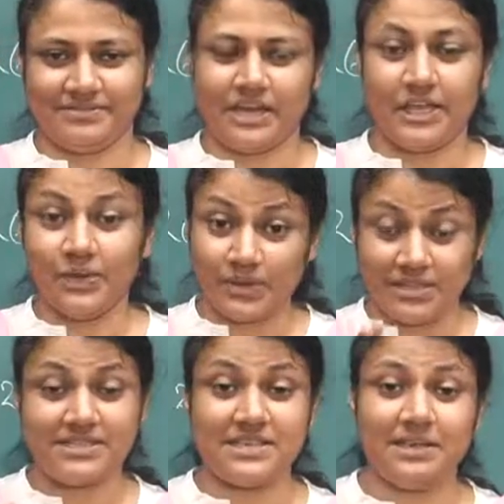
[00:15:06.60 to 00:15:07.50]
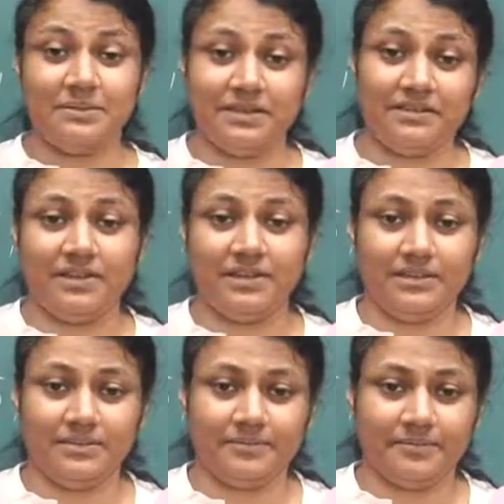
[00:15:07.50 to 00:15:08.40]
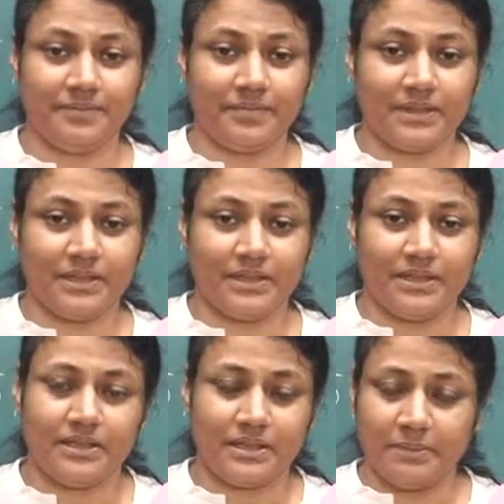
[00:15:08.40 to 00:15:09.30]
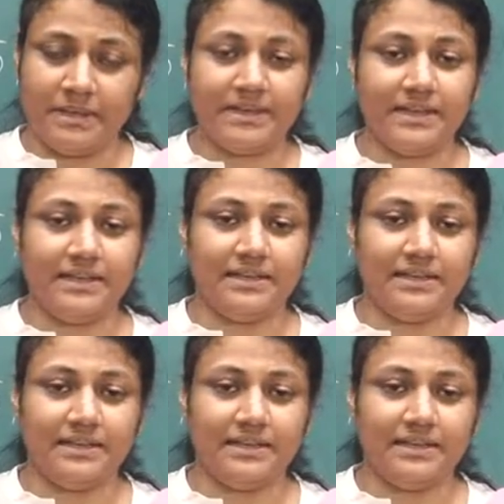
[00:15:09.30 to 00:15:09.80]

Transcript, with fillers: Are you understanding, by the way? Yes. Completely?